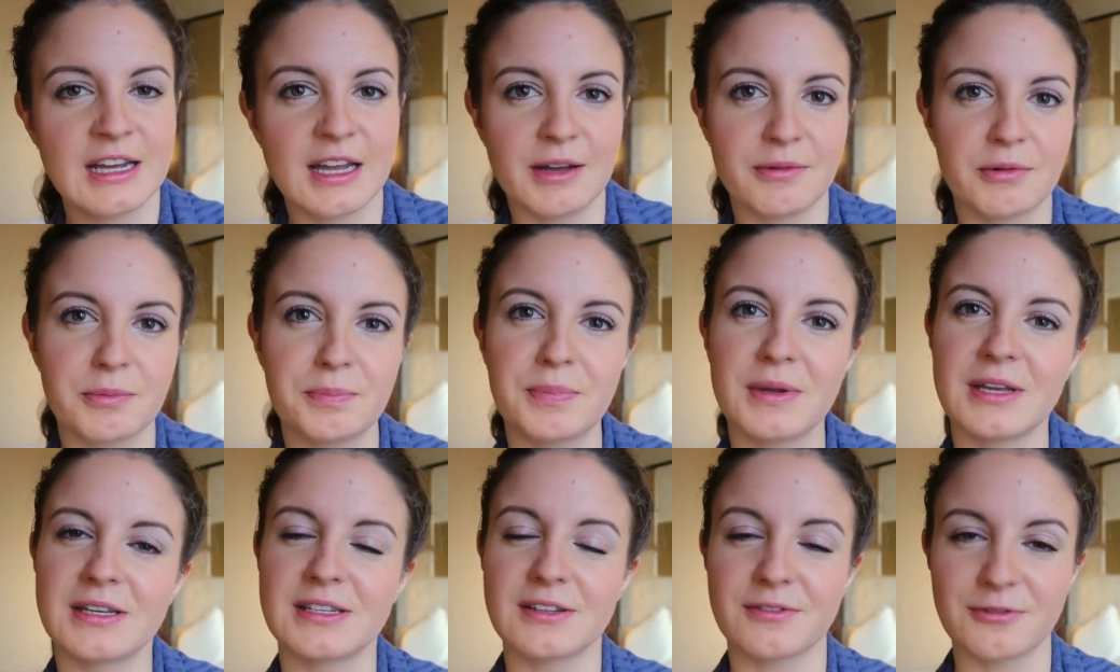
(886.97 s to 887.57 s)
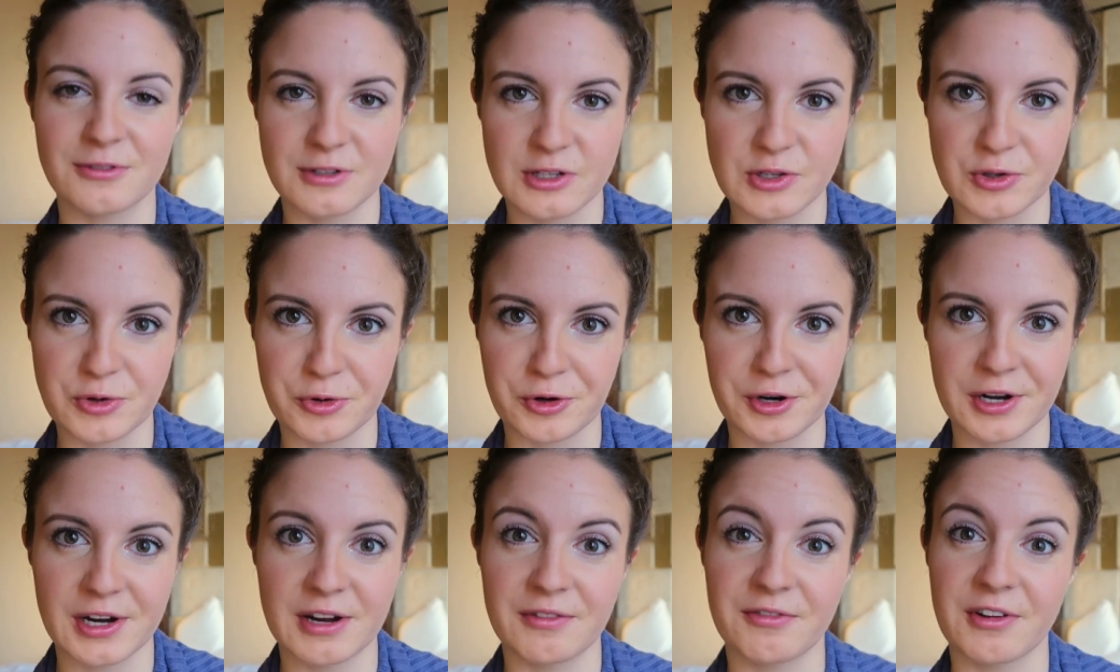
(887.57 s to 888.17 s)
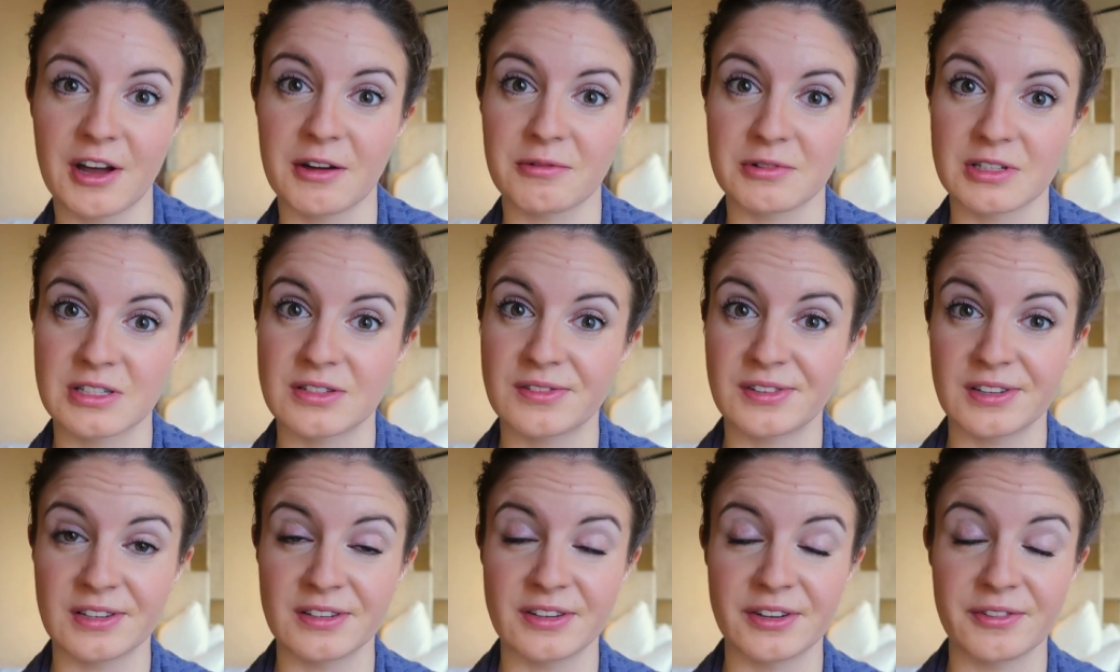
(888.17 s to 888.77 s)
It would be a different story if I was
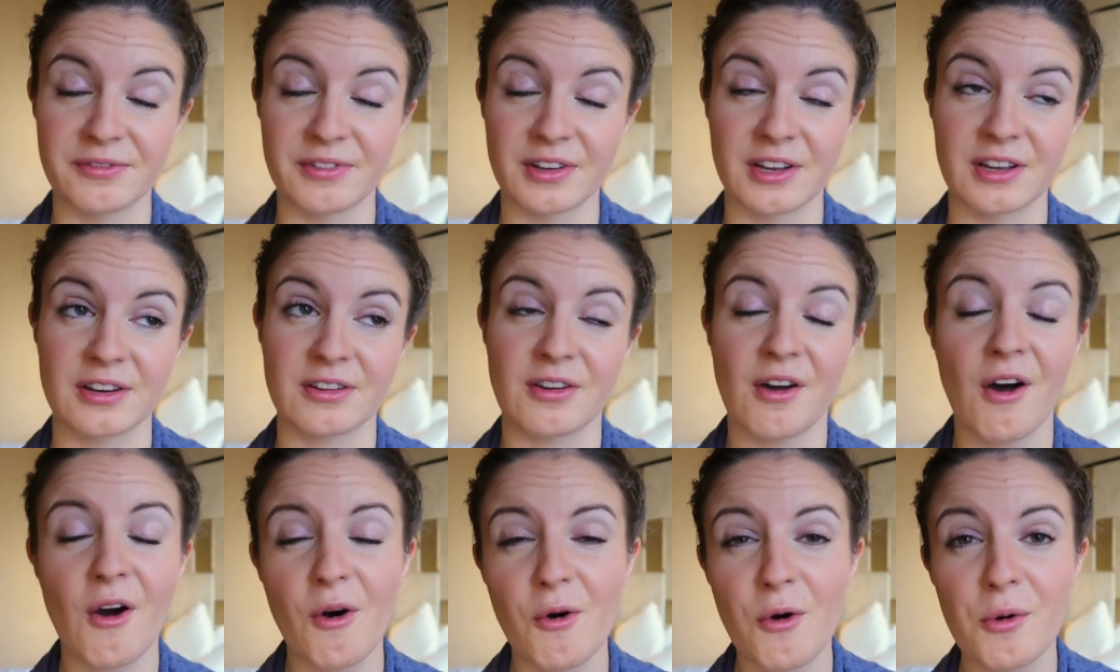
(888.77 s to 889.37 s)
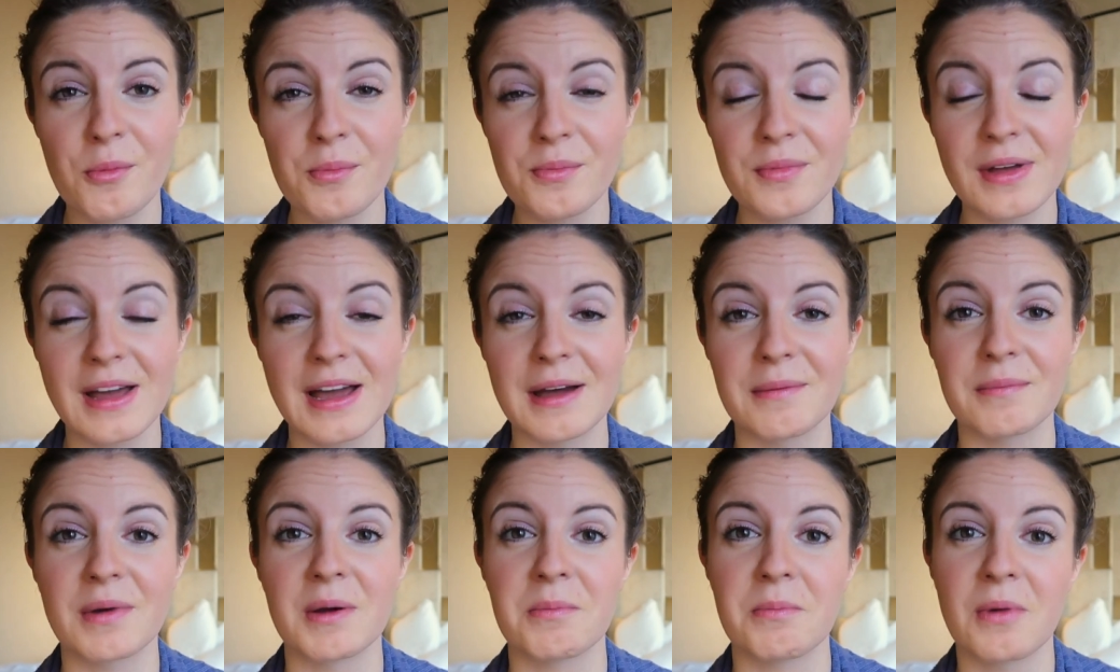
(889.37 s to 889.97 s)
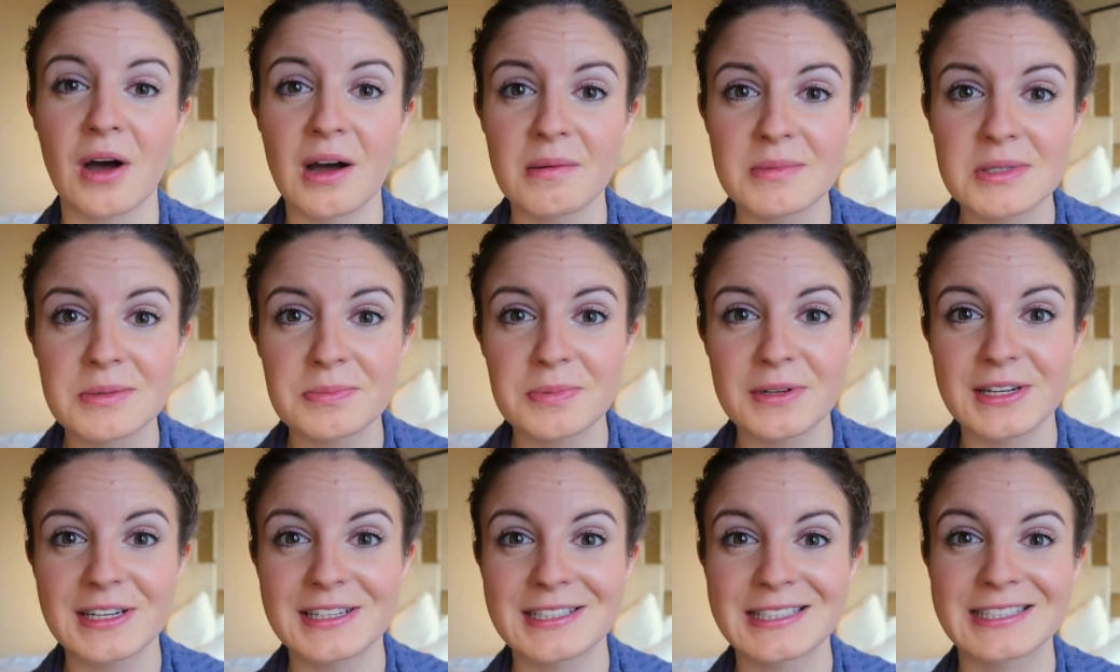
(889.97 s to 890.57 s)
still living at home at my mom's
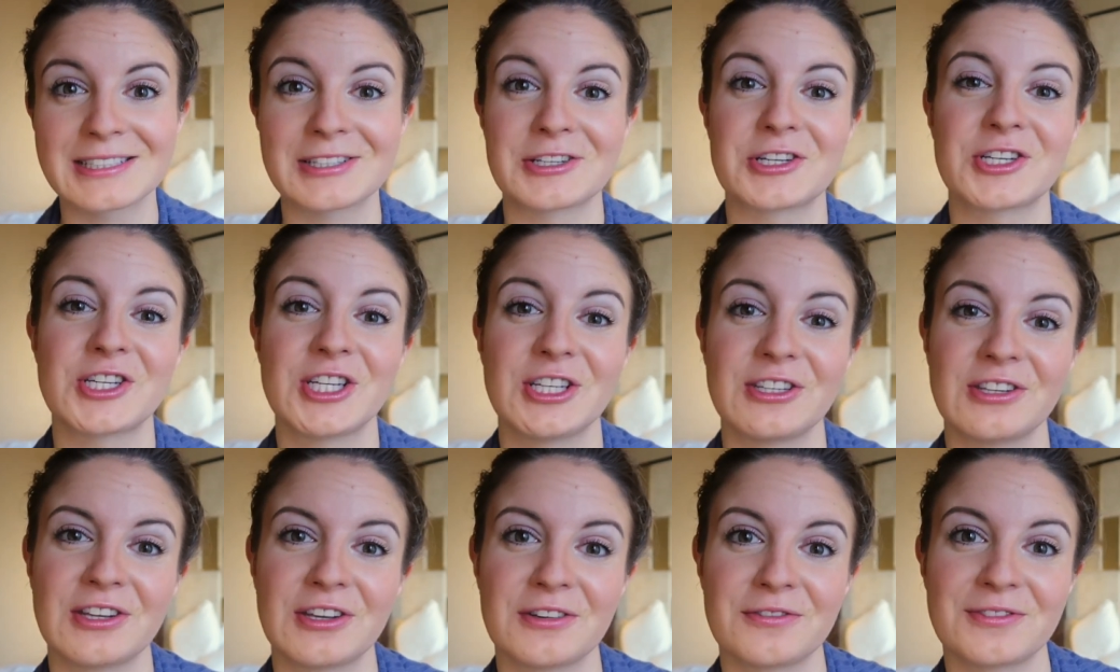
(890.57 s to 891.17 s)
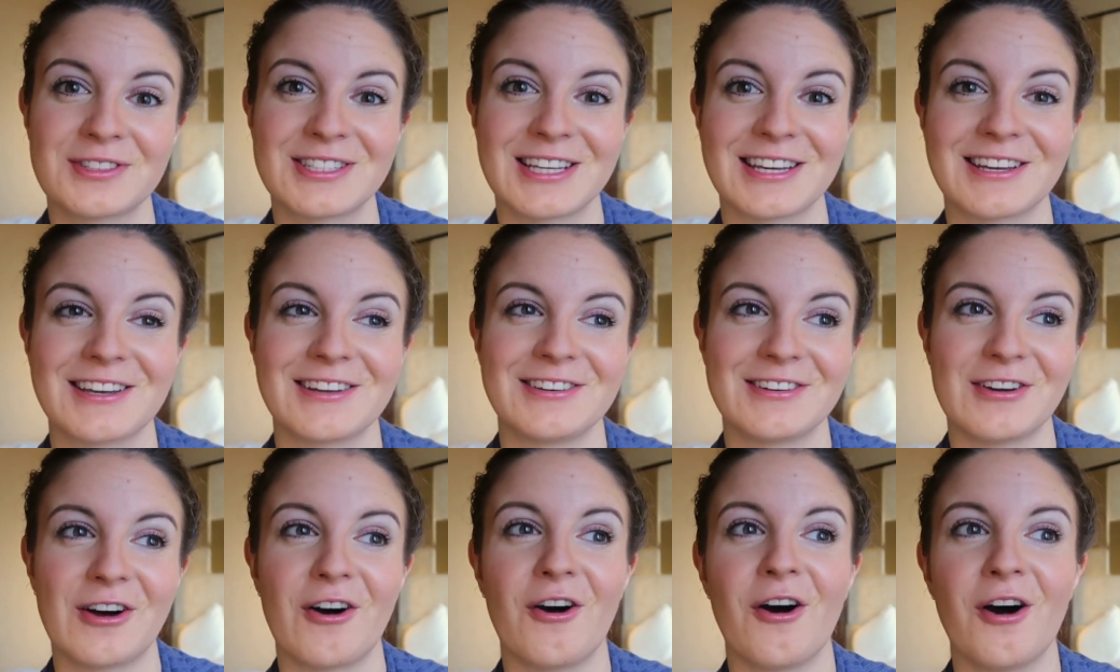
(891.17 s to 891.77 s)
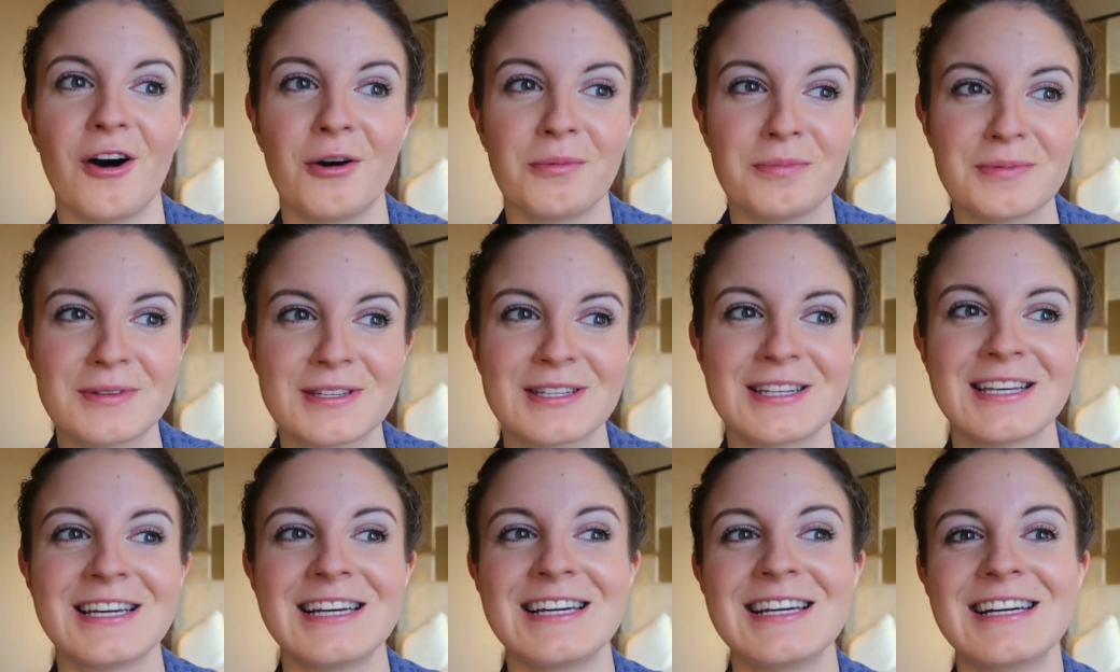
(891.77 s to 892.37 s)
place, because she lives like in the
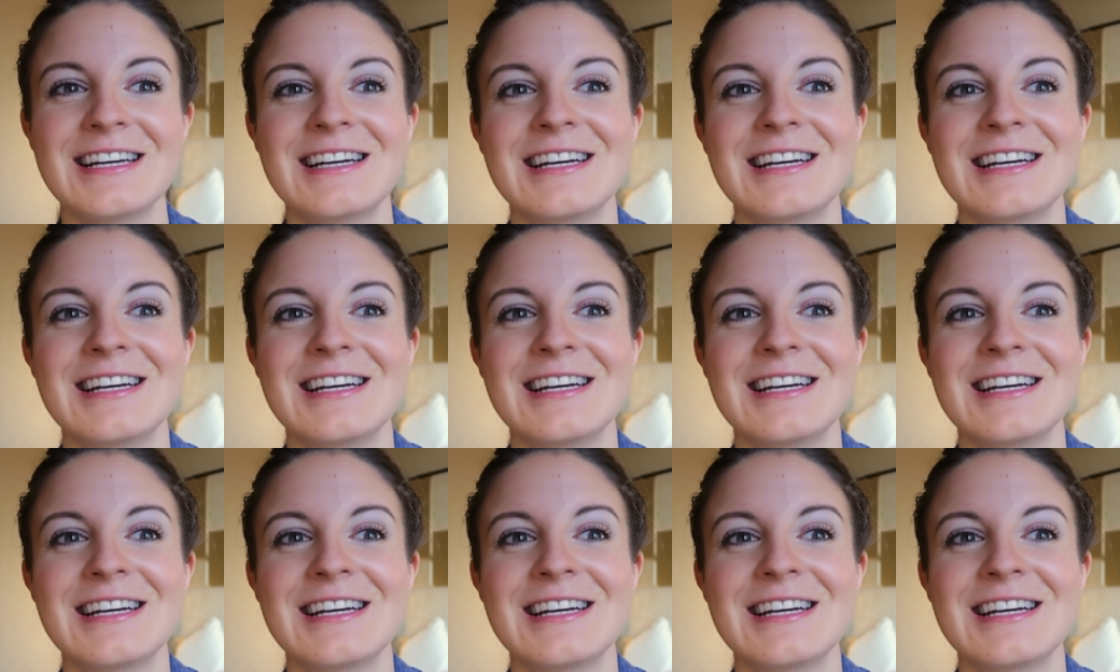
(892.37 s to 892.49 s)
Alps.